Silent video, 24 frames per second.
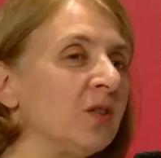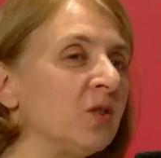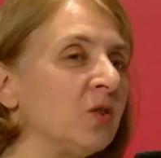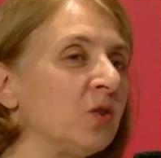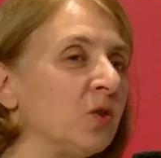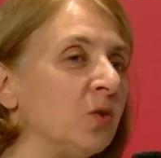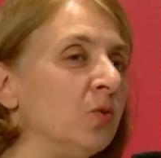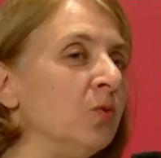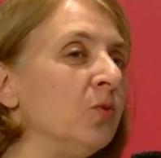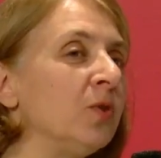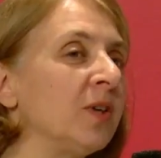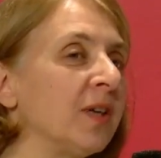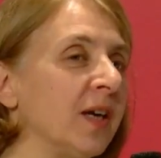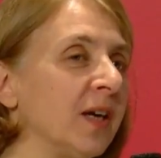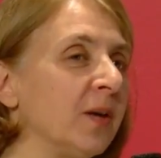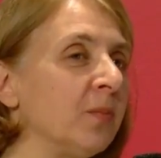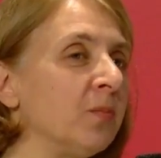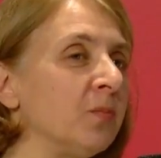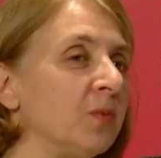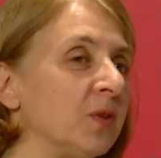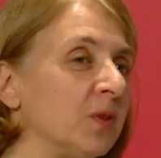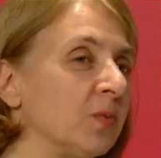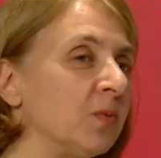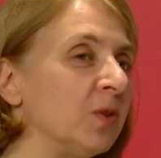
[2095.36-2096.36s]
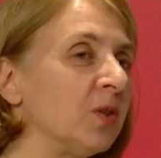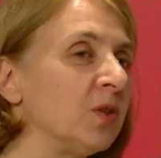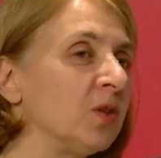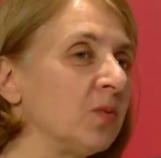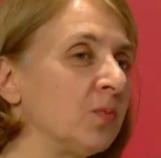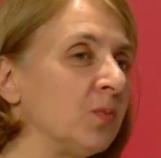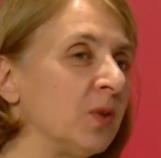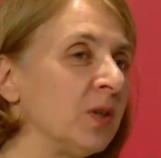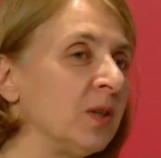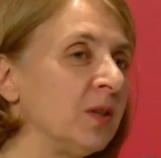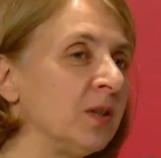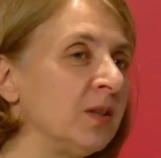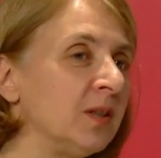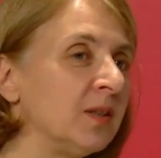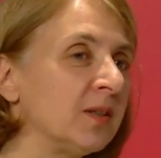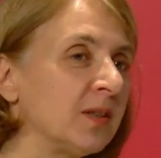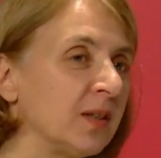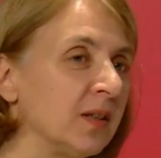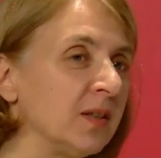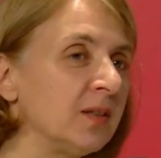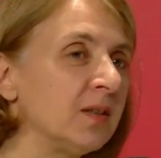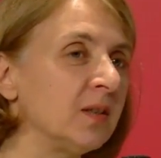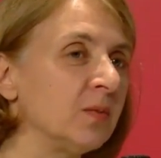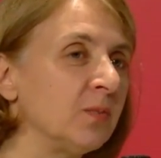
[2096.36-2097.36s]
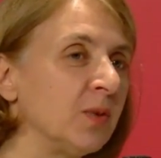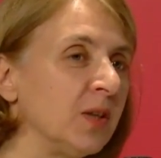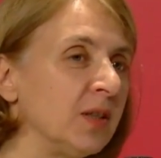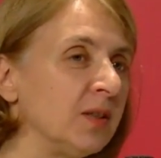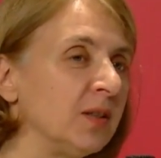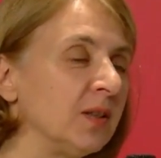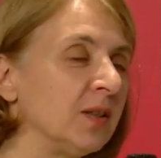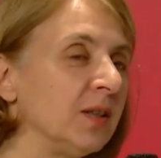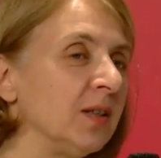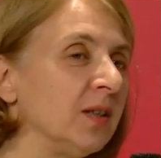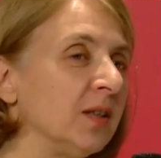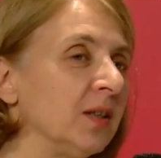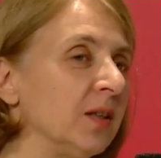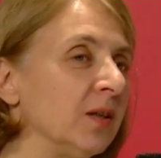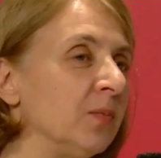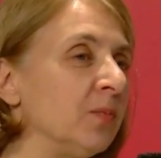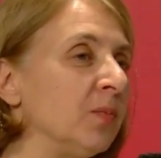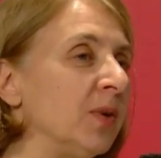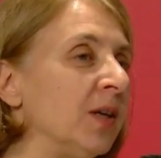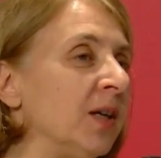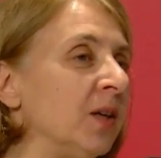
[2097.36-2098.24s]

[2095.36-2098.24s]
two camps which discuss the basic income,